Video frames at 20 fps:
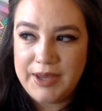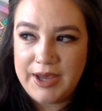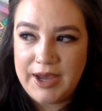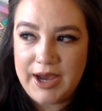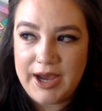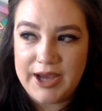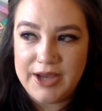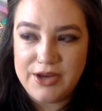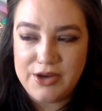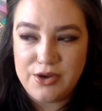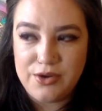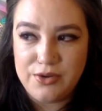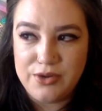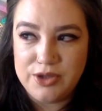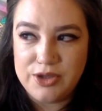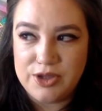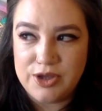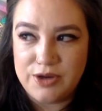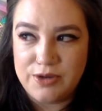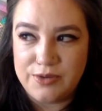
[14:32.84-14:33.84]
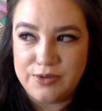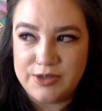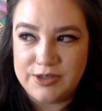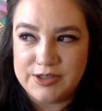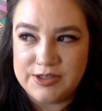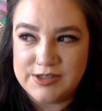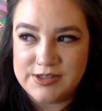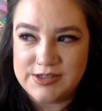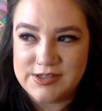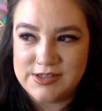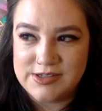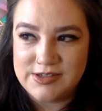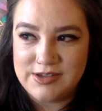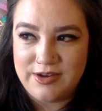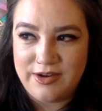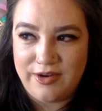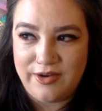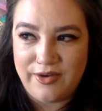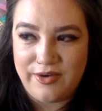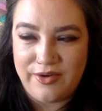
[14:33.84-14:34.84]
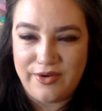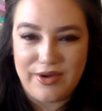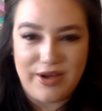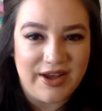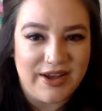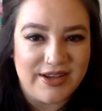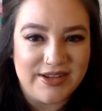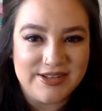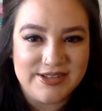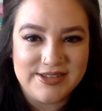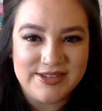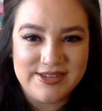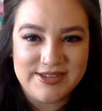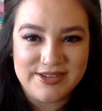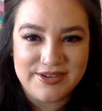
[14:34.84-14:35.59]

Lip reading: I know that there was all kinds